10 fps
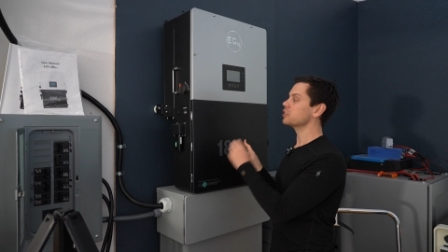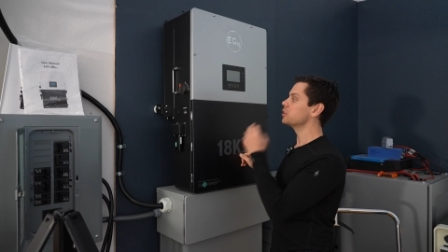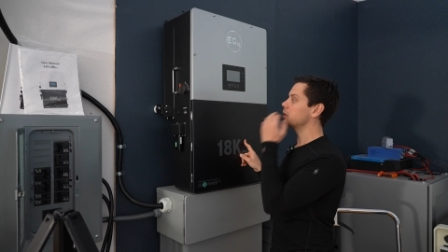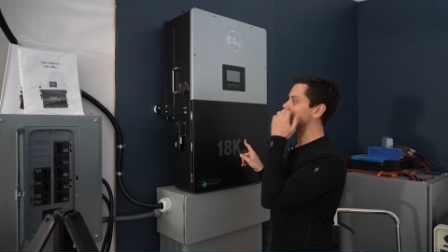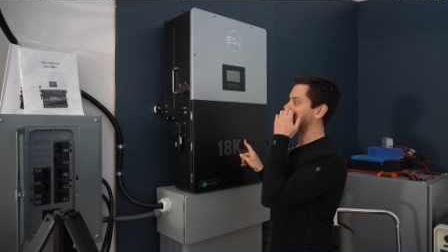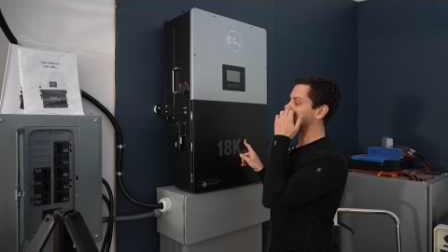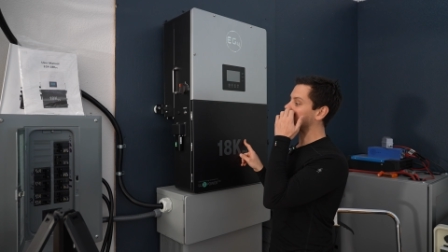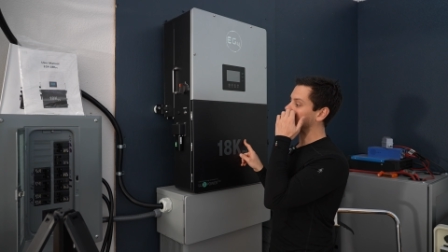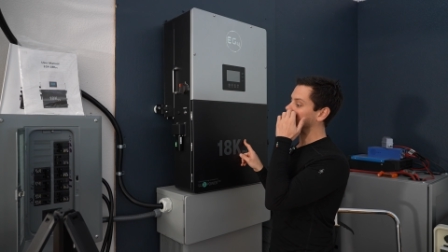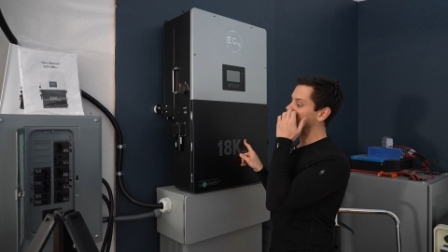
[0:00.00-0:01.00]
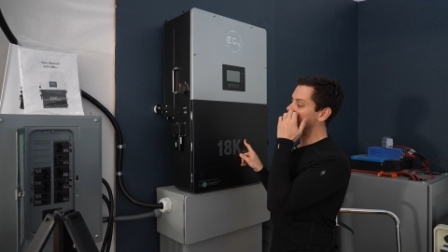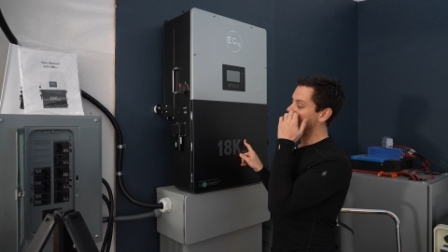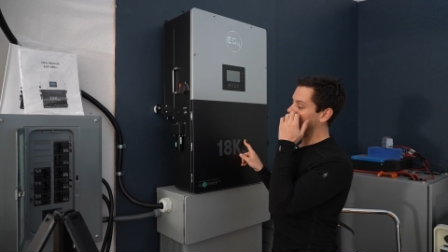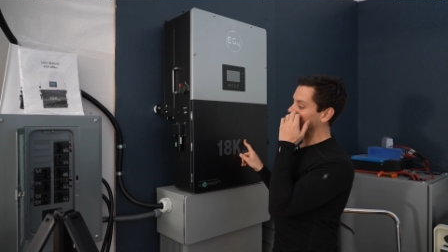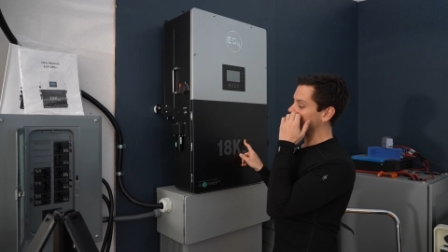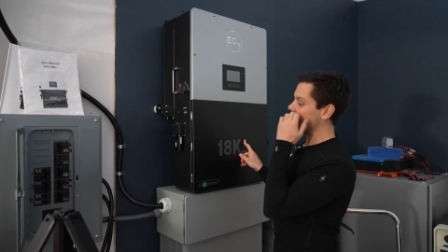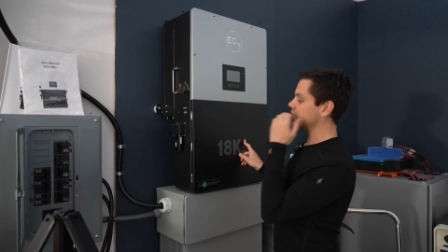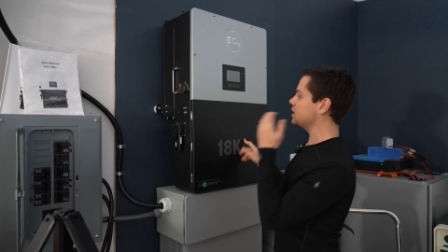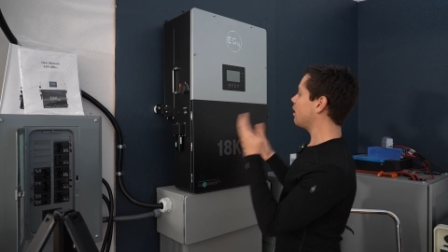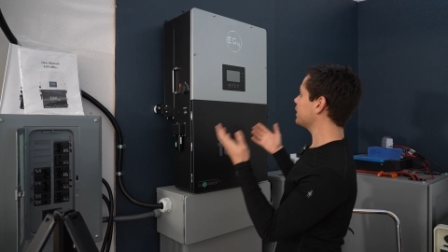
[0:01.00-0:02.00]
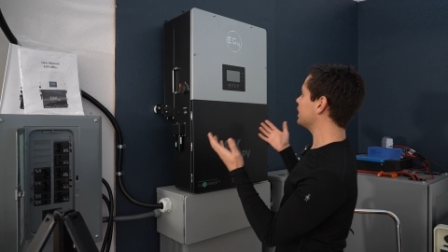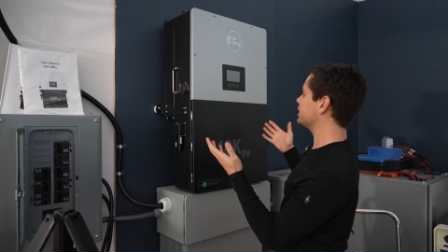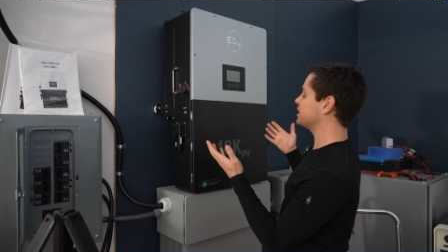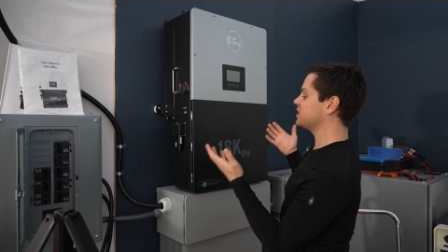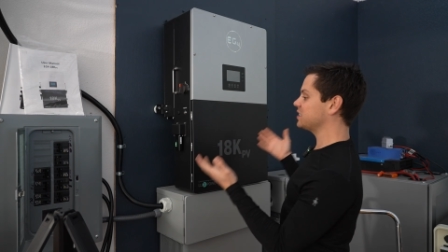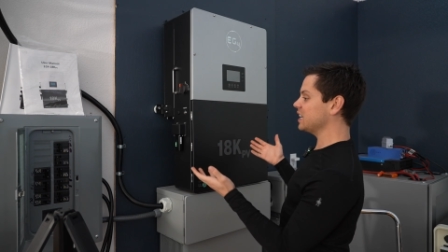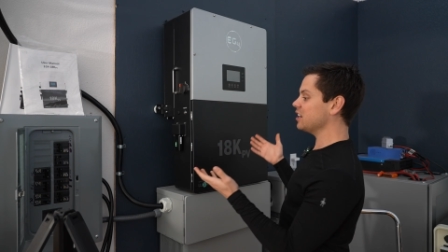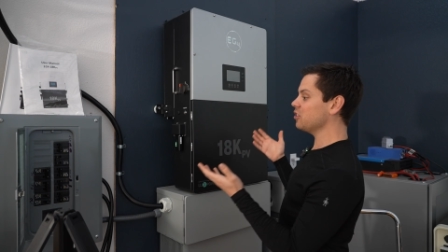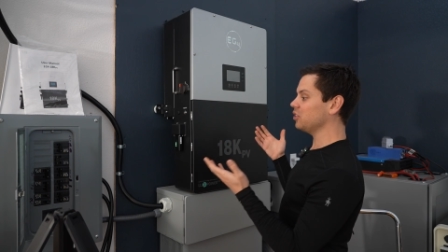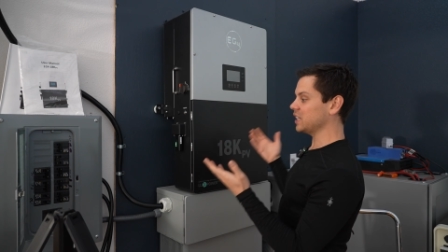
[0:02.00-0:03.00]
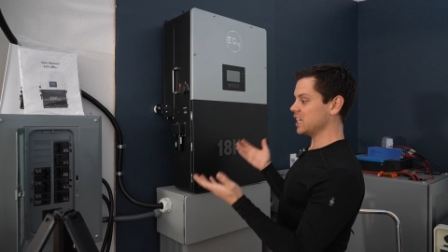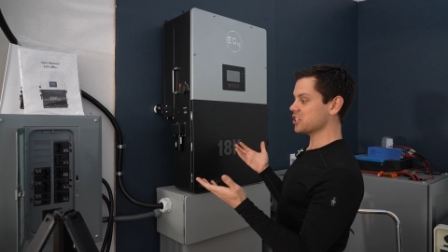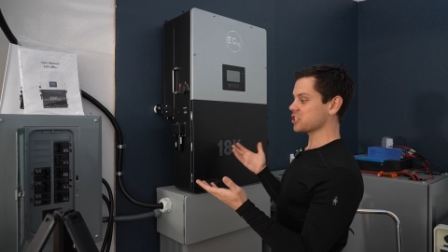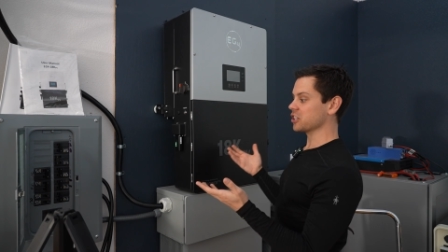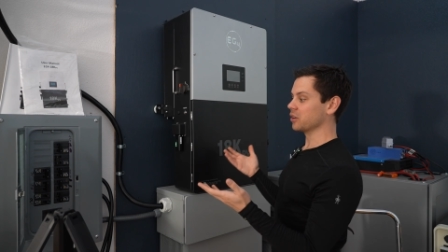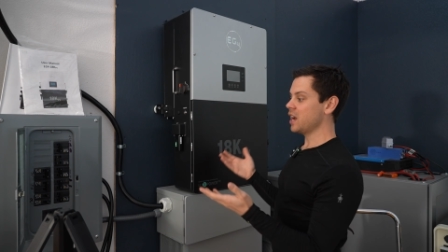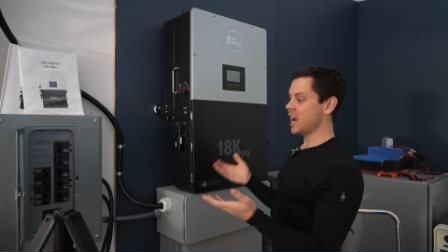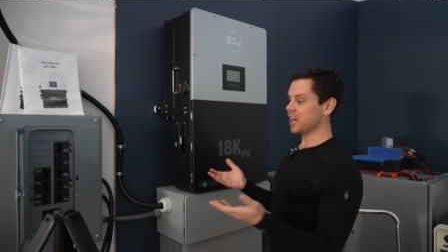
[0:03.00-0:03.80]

you in a second. But yeah, not a single issue.